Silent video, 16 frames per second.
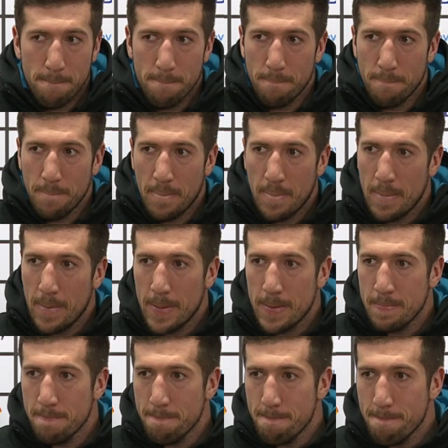Justin, in terms
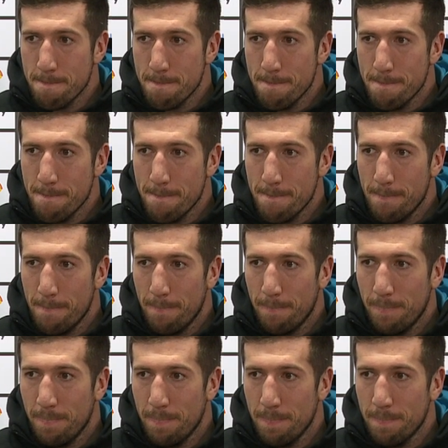of the
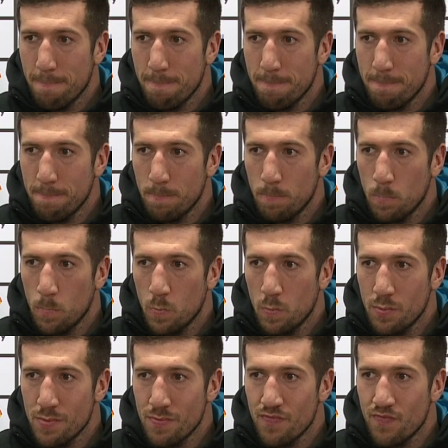derby
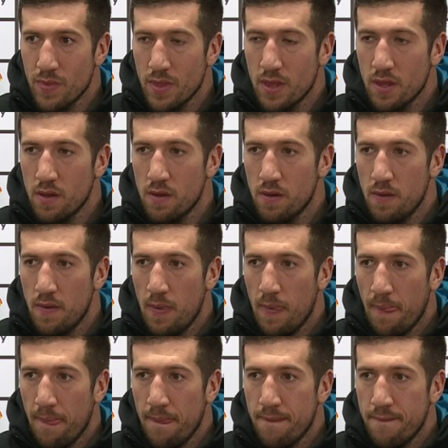occasion, playing
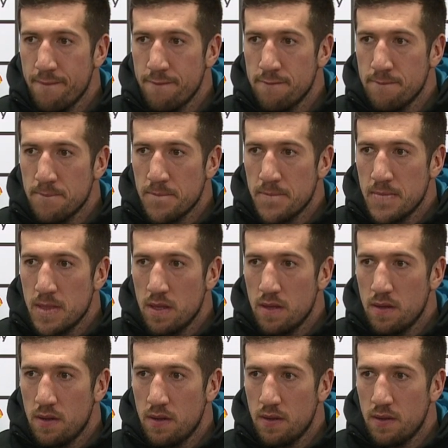against
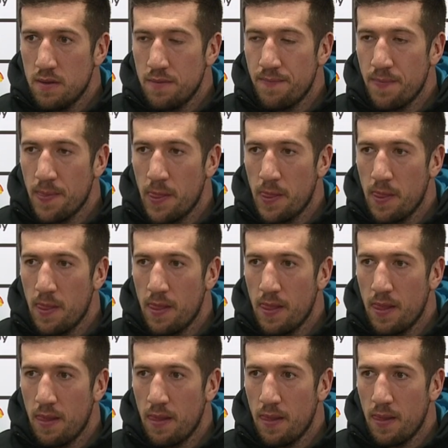boys you train with, as you
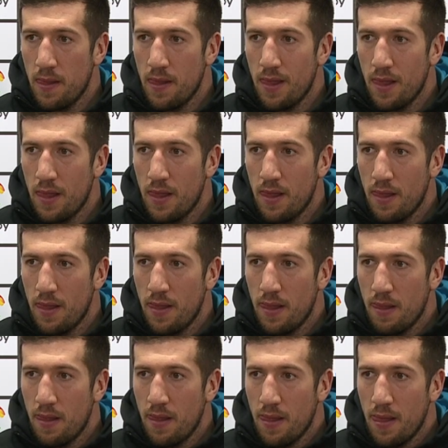mentioned earlier,
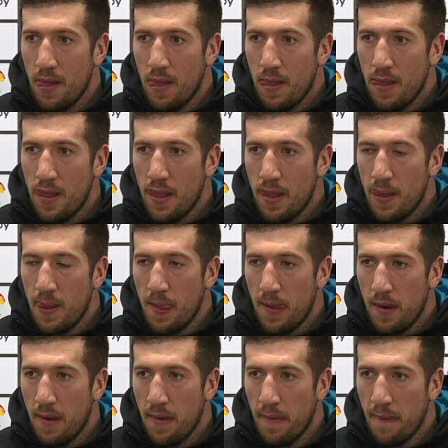in Wales camp,
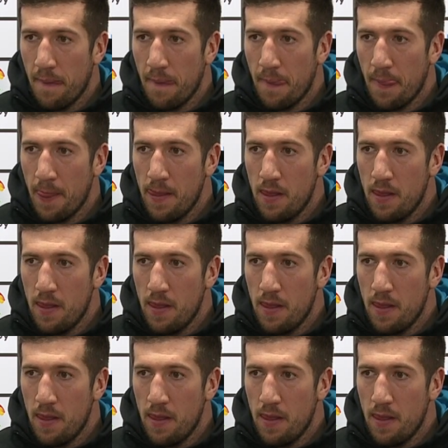what's that like?